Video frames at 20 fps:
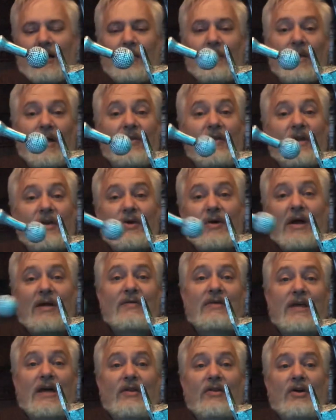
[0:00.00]
And then you have
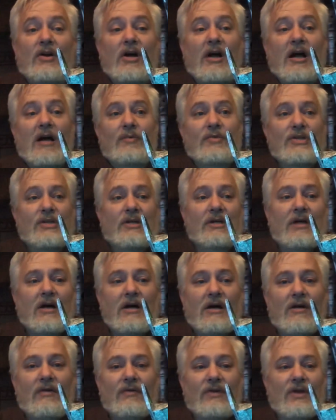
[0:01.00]
another option
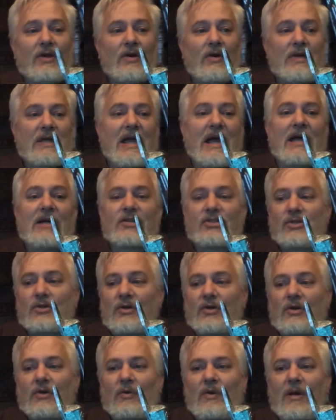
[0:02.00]
on, yeah, sure,
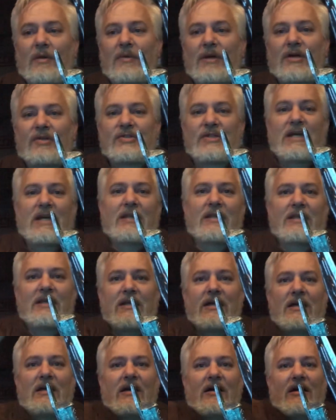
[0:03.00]
you want to be able to hit the
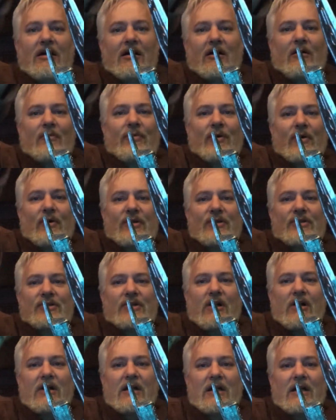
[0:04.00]
opponent's
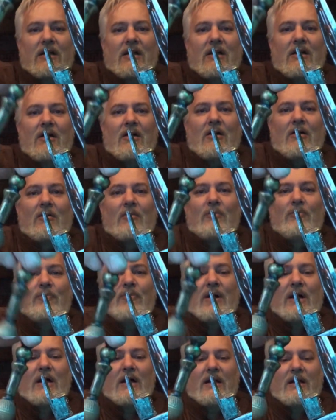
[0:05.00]
target,
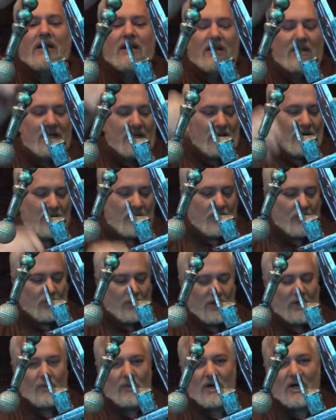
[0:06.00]
but, you
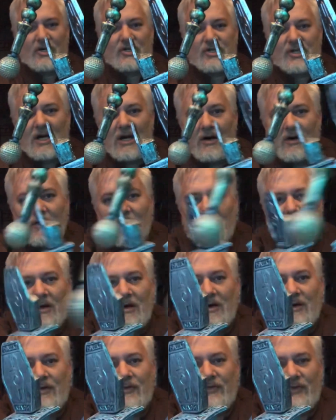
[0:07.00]
want to watch out
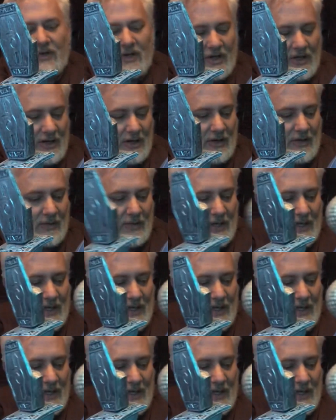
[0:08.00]
from